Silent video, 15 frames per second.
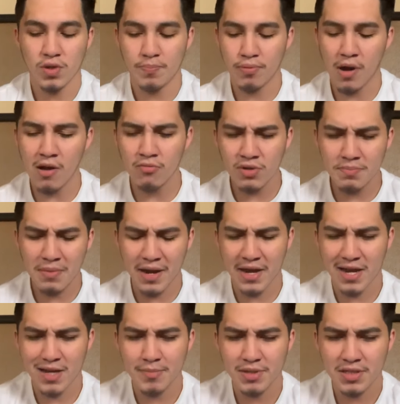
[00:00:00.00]
problem with
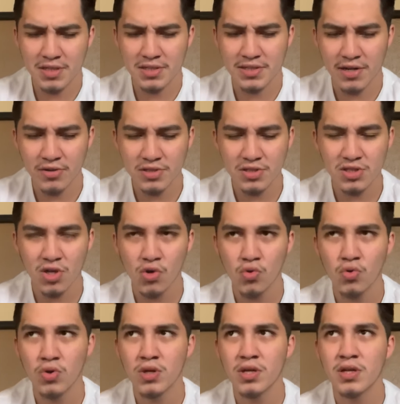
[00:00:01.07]
Miami is they're
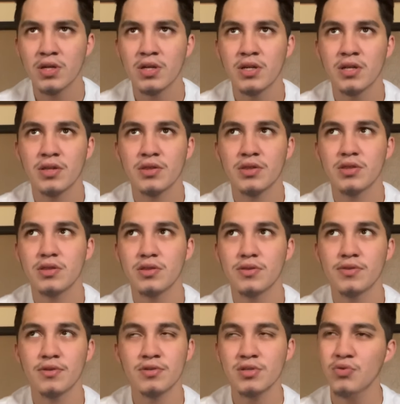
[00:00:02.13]
so
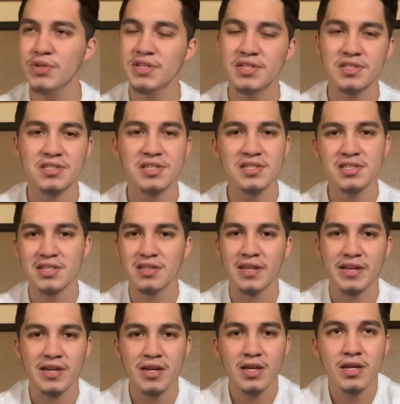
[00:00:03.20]
they're so inconsistent.
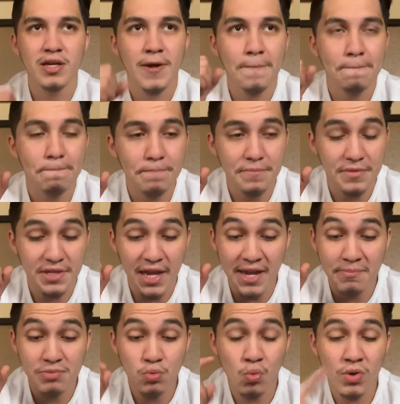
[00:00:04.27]
Like
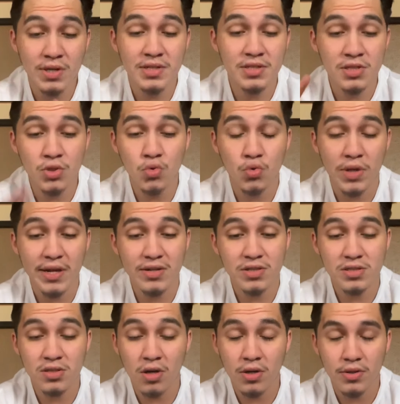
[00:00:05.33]
games one and two, they are
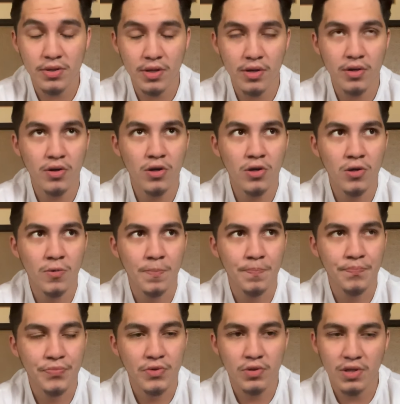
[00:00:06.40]
start their
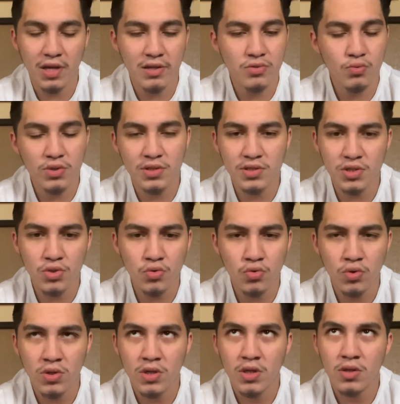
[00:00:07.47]
um games one and
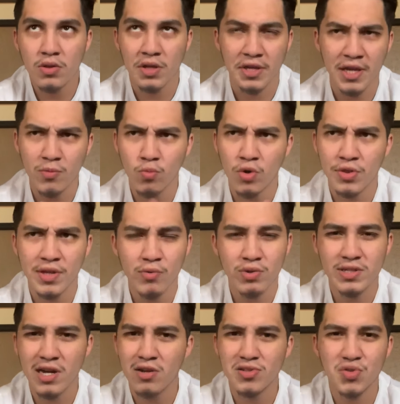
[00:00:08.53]
two. Like game one, they were
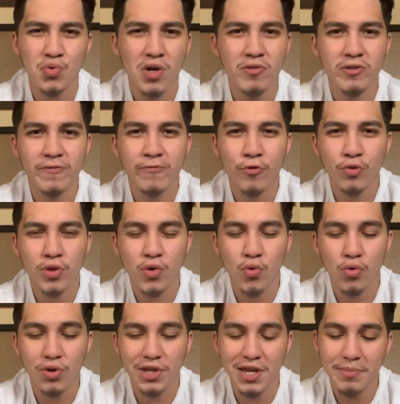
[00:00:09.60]
down 12 in the fourth
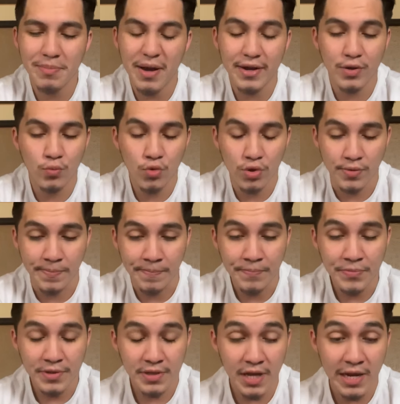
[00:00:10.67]
quarter, came back and won.
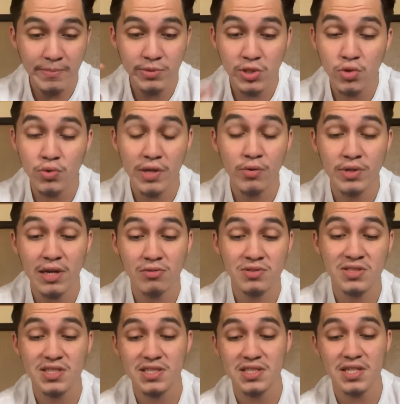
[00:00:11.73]
Game two, they were down
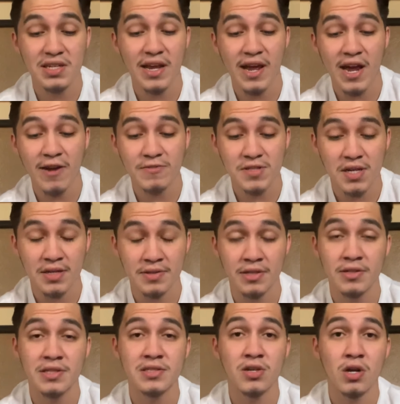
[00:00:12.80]
16 at halftime.
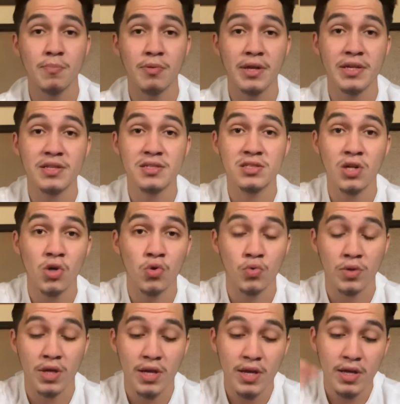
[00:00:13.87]
Then they started playing the
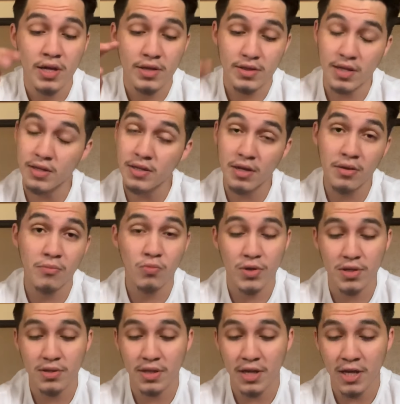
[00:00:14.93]
zone. Then they ended up
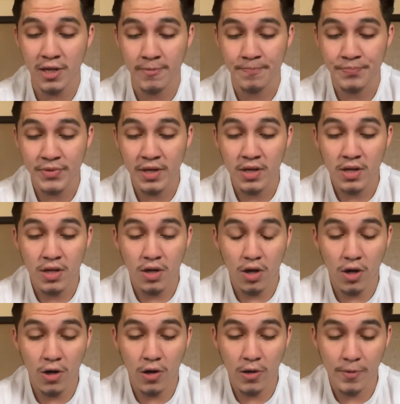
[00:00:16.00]
winning the game.
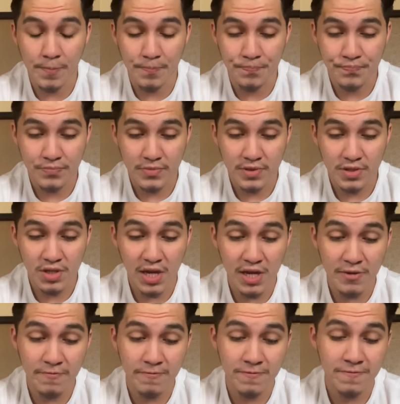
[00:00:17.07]
Um,
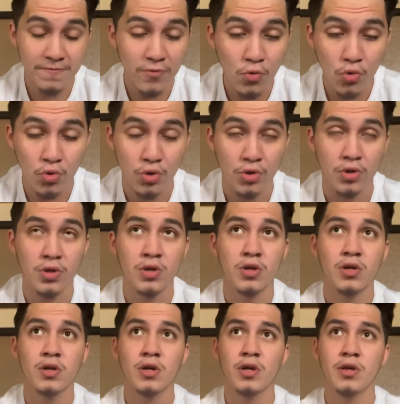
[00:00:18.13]
game four,
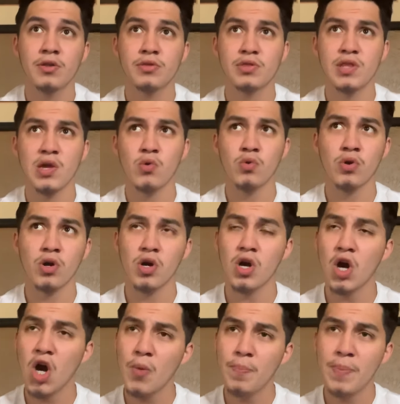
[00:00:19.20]
they were
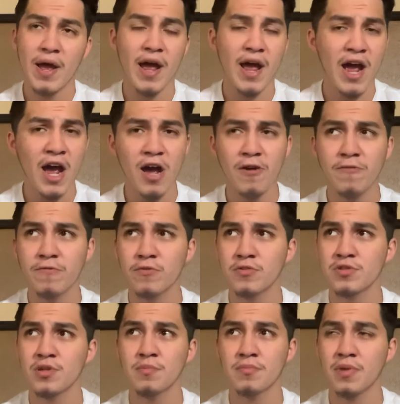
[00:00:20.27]
up at half or
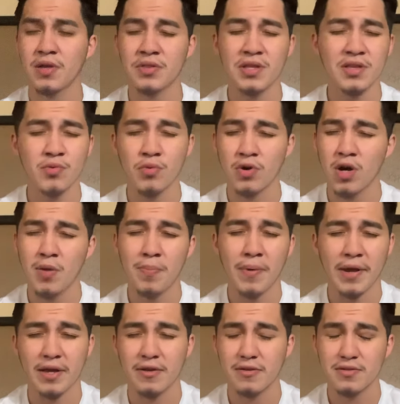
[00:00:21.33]
some. I think they were up
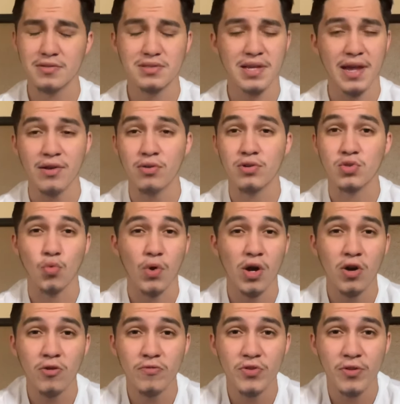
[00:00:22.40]
like 10 or
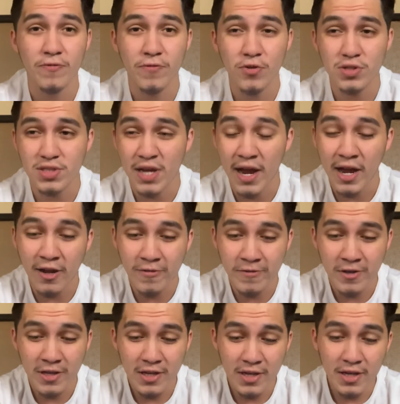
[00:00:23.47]
12 in the first half
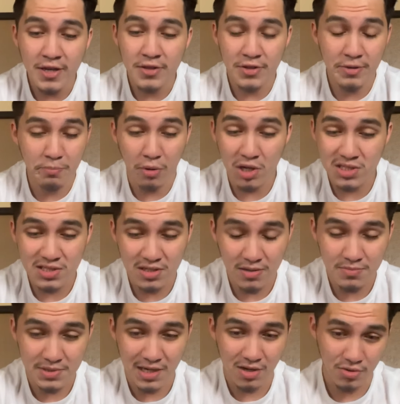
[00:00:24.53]
then Boston
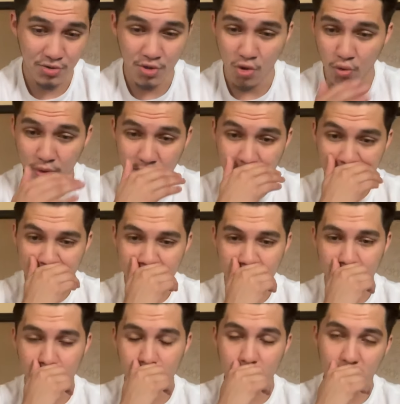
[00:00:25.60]
comes out of nowhere
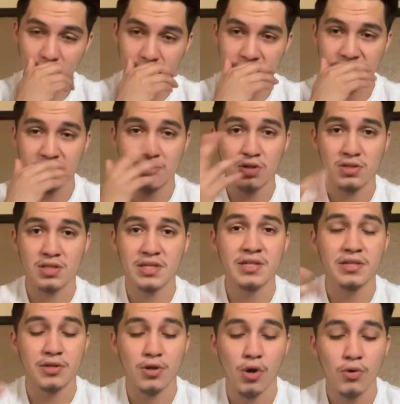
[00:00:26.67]
and just starts
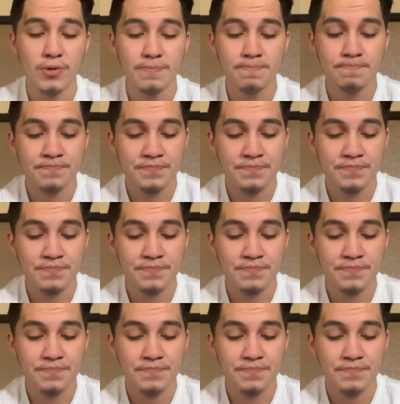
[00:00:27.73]
getting it going.